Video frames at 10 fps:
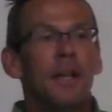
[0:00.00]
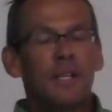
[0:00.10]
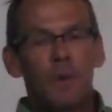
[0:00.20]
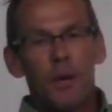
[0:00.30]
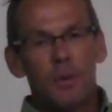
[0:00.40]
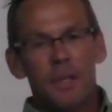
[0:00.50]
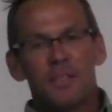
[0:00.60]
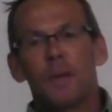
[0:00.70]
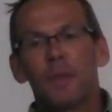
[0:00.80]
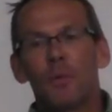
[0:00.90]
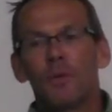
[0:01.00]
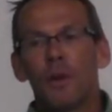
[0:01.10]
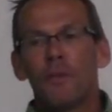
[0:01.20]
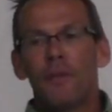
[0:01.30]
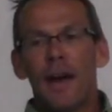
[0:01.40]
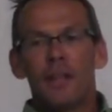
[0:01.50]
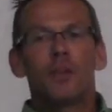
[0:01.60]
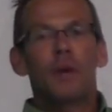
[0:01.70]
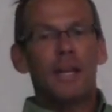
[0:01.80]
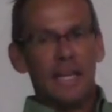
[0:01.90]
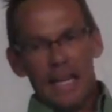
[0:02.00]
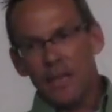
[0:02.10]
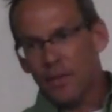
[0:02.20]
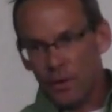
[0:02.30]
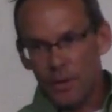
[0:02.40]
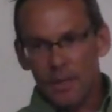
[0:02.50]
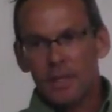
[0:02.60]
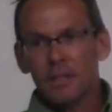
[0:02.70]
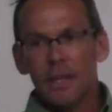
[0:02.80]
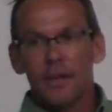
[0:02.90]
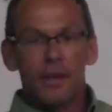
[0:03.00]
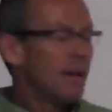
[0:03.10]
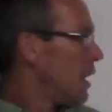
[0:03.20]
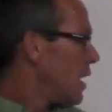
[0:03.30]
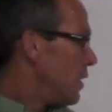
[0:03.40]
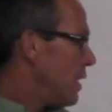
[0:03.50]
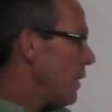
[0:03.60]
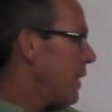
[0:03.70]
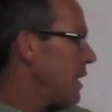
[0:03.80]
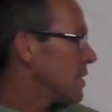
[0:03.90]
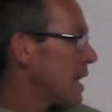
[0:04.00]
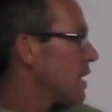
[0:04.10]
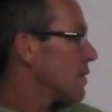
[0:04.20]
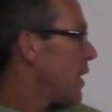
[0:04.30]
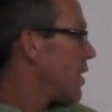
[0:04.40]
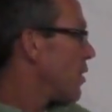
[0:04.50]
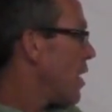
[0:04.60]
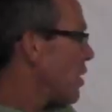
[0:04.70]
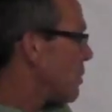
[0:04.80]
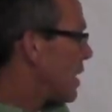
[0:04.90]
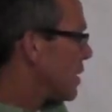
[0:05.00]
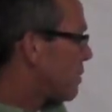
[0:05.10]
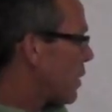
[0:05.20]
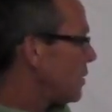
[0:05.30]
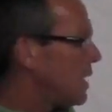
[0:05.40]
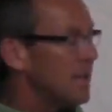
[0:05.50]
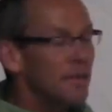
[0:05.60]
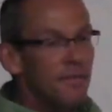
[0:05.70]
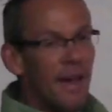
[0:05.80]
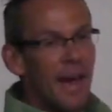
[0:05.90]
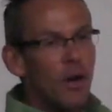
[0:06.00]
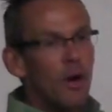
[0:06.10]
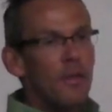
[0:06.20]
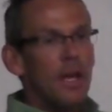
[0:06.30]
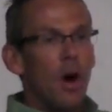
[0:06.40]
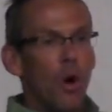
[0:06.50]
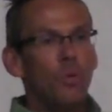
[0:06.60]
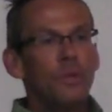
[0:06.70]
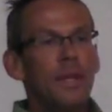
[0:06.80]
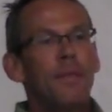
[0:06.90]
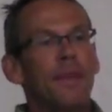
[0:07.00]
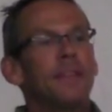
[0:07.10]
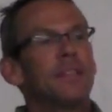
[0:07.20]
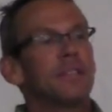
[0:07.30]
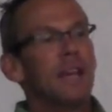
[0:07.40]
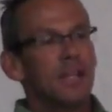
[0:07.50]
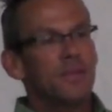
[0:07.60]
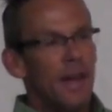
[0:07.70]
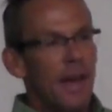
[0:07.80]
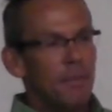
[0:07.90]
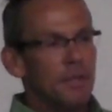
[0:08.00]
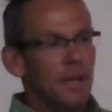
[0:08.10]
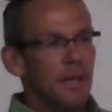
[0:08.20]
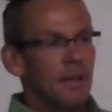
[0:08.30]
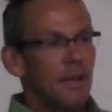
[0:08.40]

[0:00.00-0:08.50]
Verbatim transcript: That's why we need something with no fat, you're ready to eat 30 minutes later. Nothing is satisfying your hunger because protein and fat are the only things that satisfy appetite.